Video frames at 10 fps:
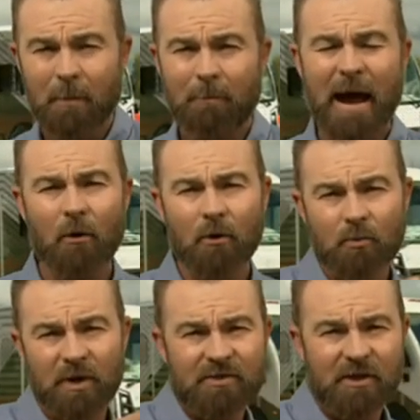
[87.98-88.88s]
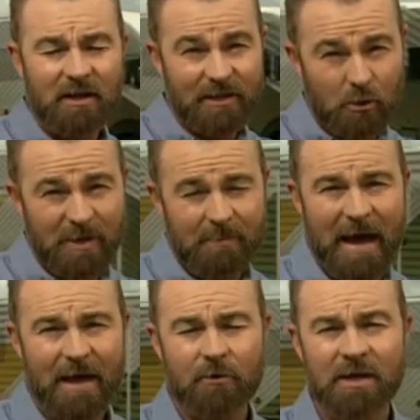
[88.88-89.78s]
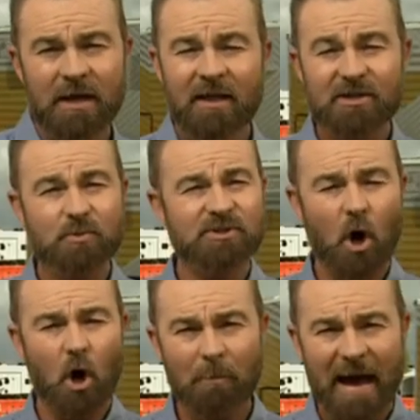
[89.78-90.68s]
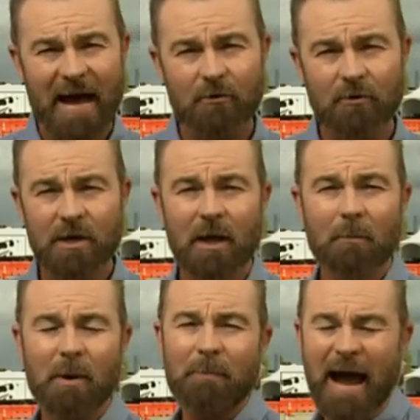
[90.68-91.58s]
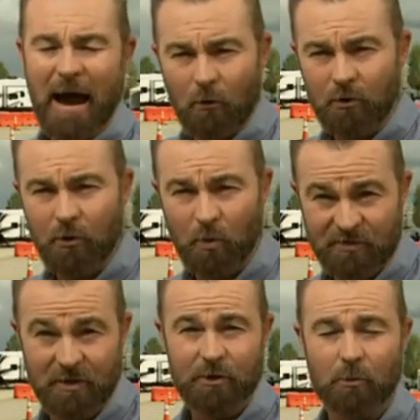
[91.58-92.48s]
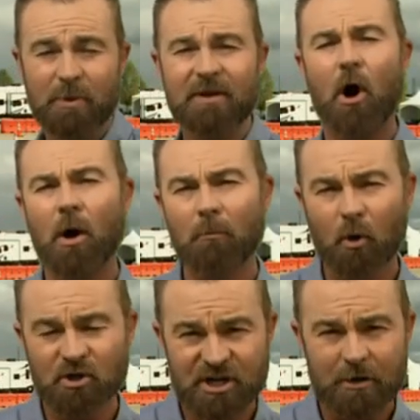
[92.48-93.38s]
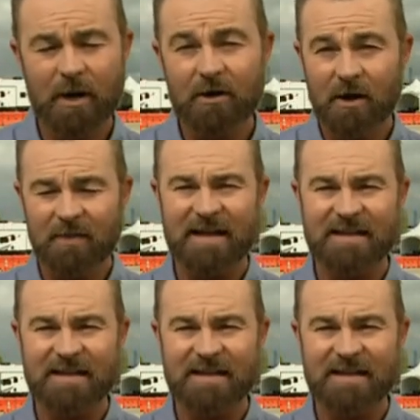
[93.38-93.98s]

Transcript: powered with a little bit of battery, this one's all battery but powered with a little bit of onboard generator, and that's